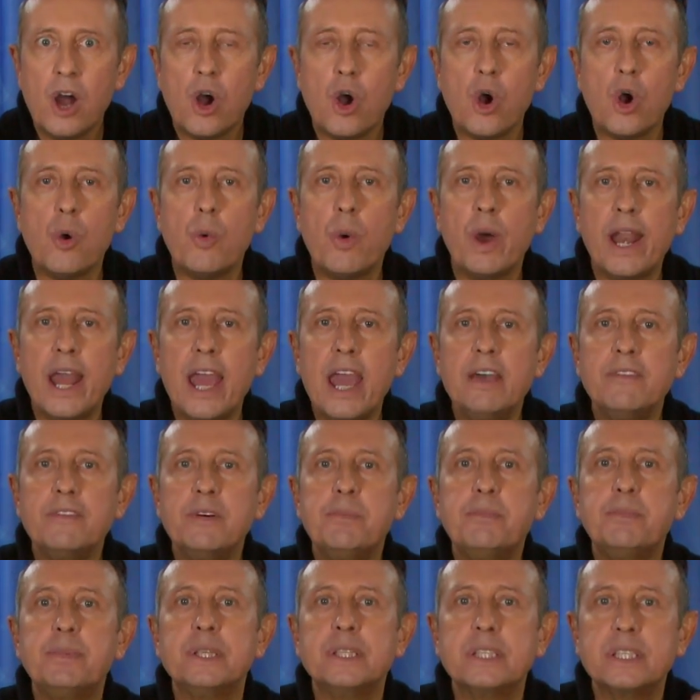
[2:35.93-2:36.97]
or whatever
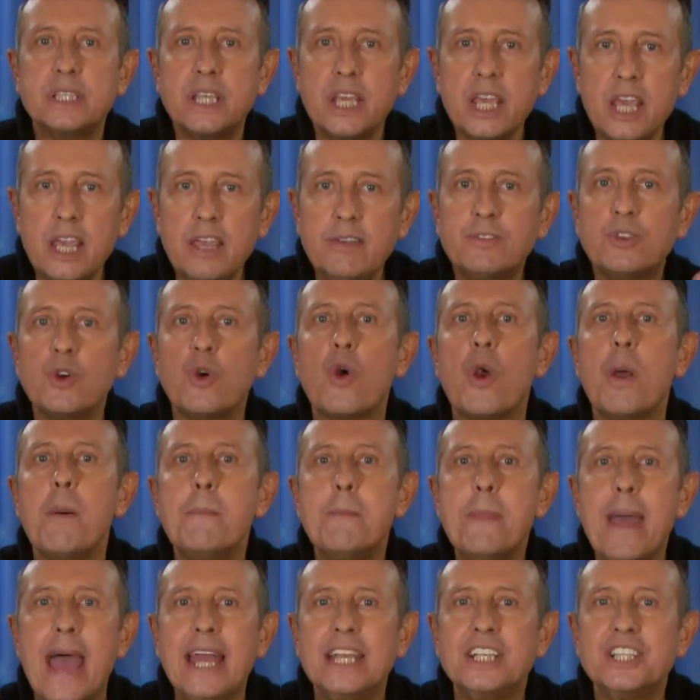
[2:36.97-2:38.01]
perceived or
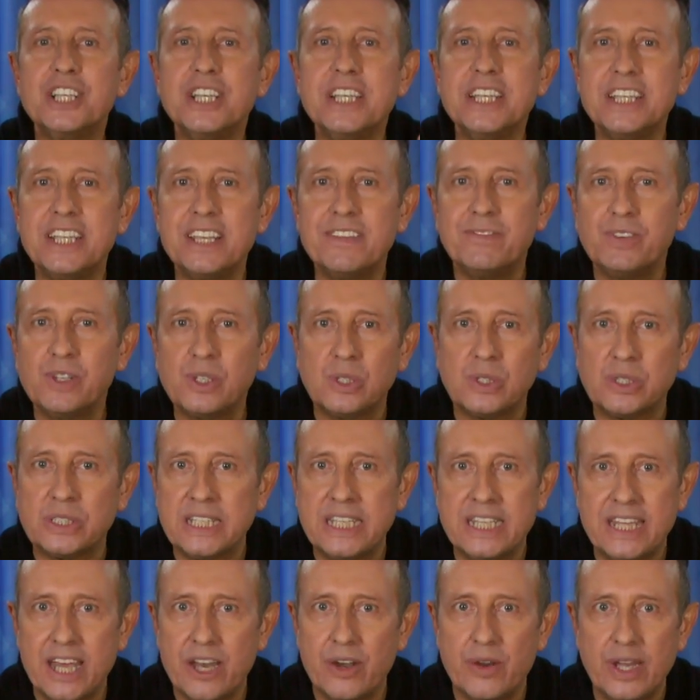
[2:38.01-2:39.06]
imagined
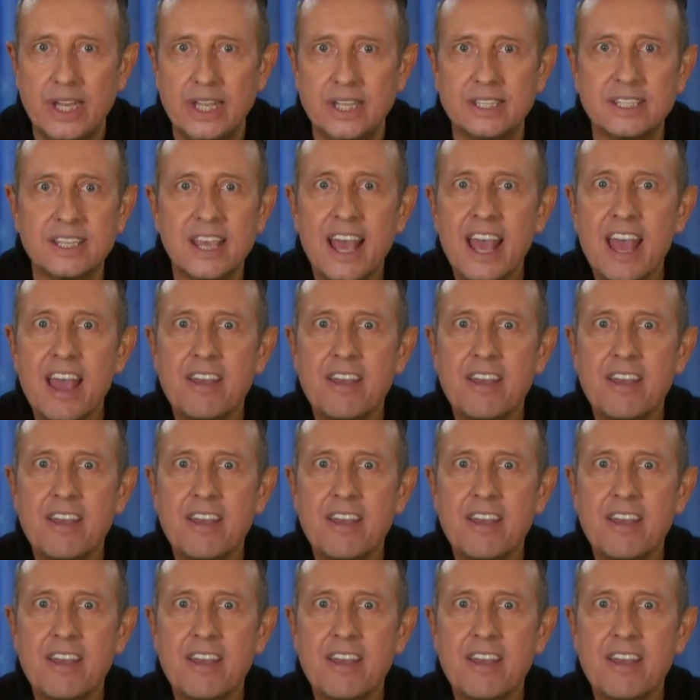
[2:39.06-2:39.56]
difficulty there is.